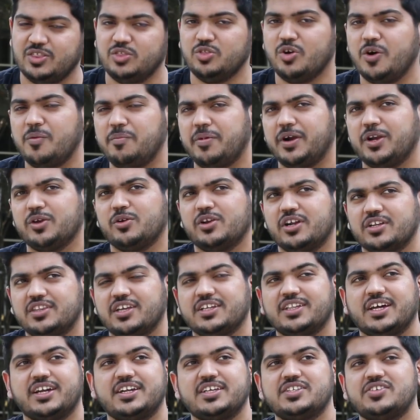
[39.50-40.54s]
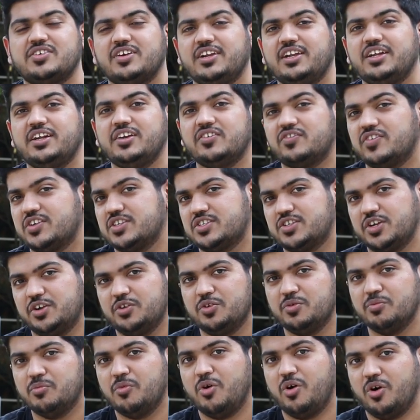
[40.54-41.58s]
no particular thing that has really interested
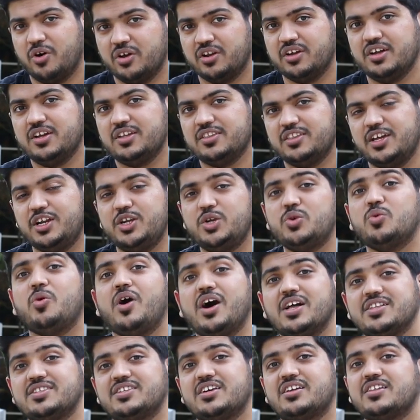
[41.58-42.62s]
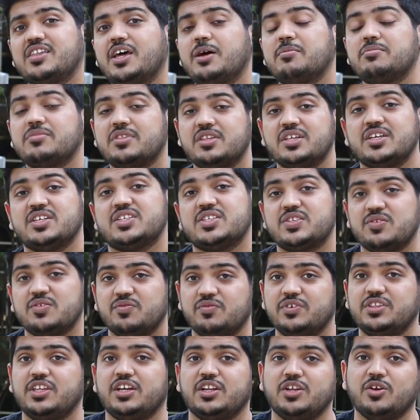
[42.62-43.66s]
you more than to answer them this
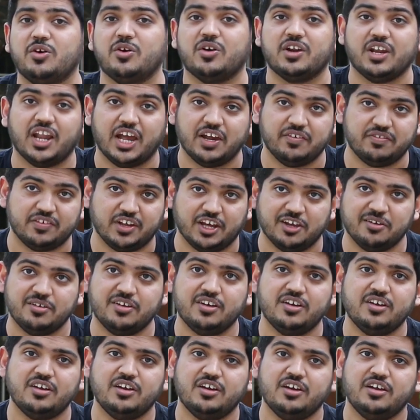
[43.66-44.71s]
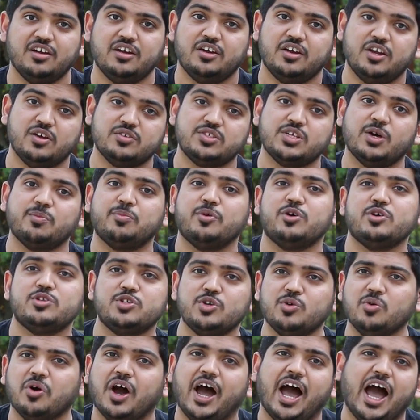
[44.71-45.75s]
within your lifetime. Now suppose
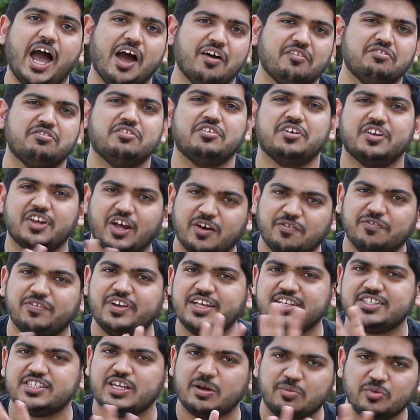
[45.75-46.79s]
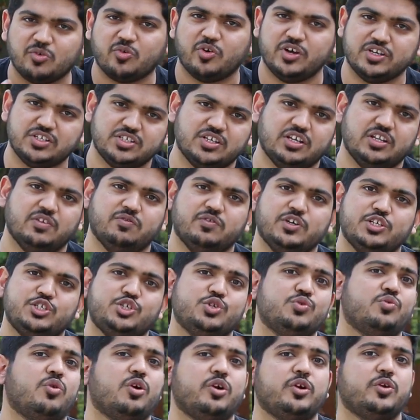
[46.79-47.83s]
you have roughly some question which
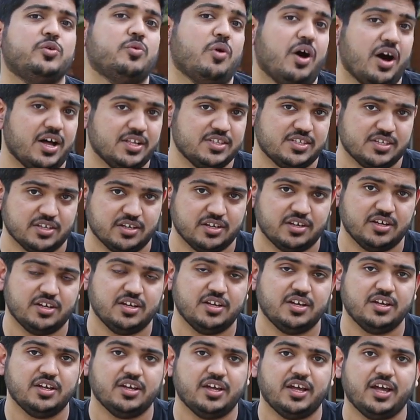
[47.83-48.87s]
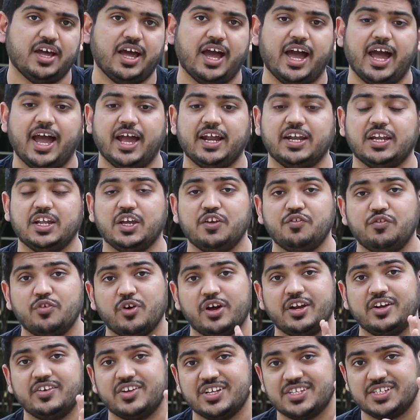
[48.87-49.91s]
you want to answer, and if you
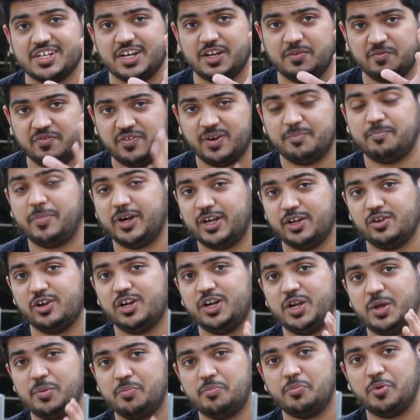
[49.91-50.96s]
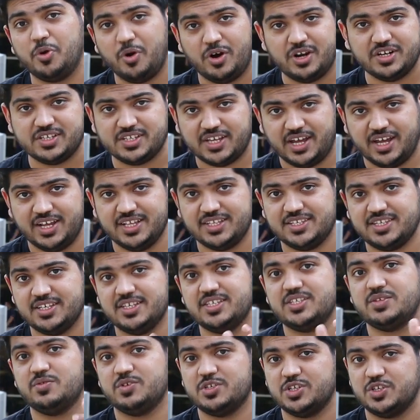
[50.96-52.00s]
are interested in particularly pure
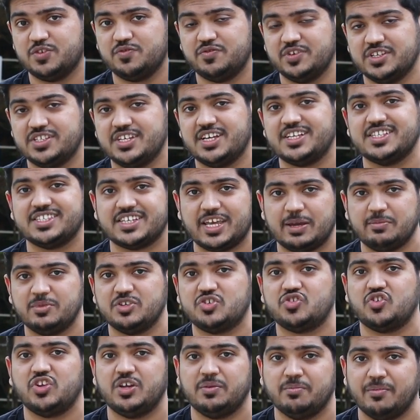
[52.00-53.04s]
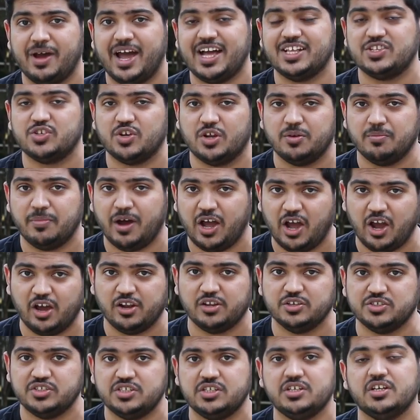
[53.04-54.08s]
sciences, which is physics, chemistry, maths or
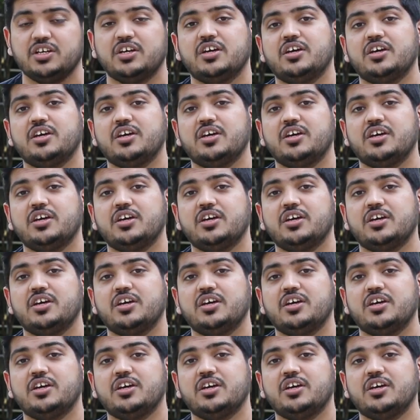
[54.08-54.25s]
biology,